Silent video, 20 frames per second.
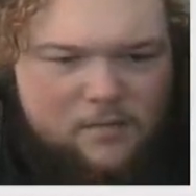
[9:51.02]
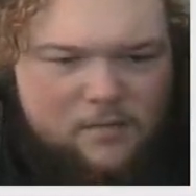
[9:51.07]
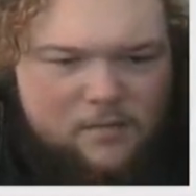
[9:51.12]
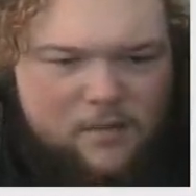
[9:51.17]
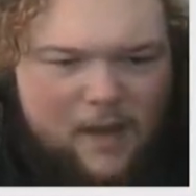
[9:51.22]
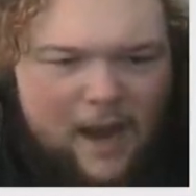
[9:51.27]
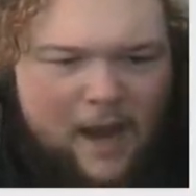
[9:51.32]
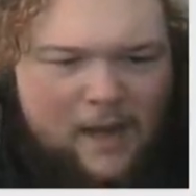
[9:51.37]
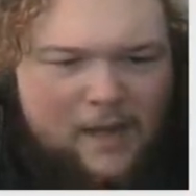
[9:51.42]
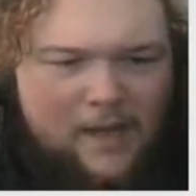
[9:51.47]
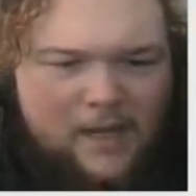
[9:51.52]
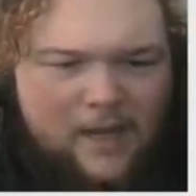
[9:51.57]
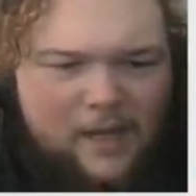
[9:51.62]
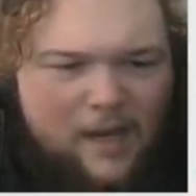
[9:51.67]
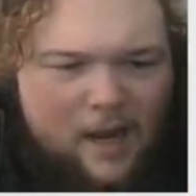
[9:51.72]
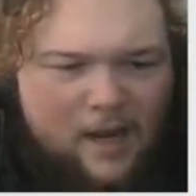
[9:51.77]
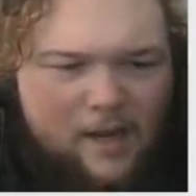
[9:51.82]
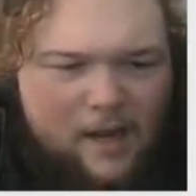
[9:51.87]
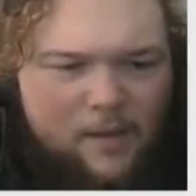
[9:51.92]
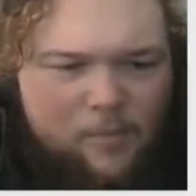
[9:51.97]
How did he
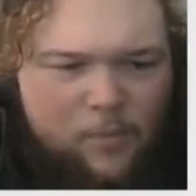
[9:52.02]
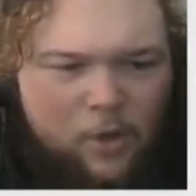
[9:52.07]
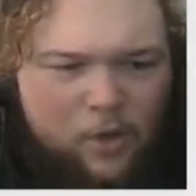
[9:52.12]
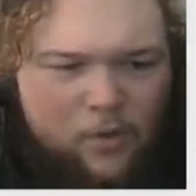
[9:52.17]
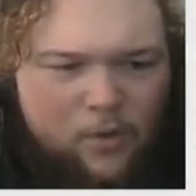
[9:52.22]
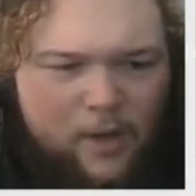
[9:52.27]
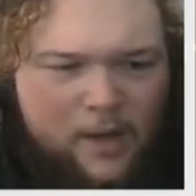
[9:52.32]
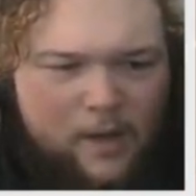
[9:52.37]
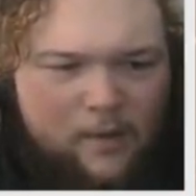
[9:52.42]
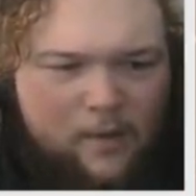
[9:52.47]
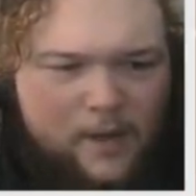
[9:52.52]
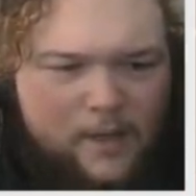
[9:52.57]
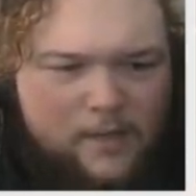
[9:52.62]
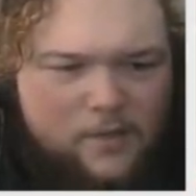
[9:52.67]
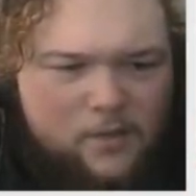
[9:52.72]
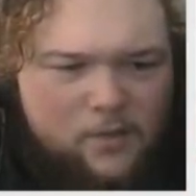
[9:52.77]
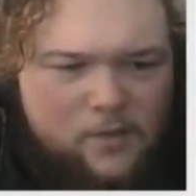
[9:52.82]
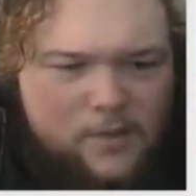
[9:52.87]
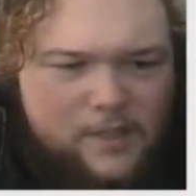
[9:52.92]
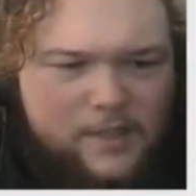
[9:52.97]
not get broke? Anyway,
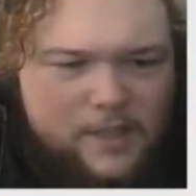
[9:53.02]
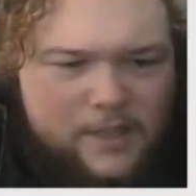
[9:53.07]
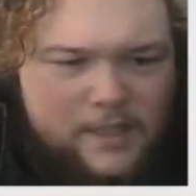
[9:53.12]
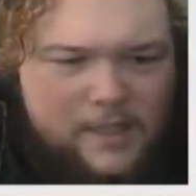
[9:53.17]
score six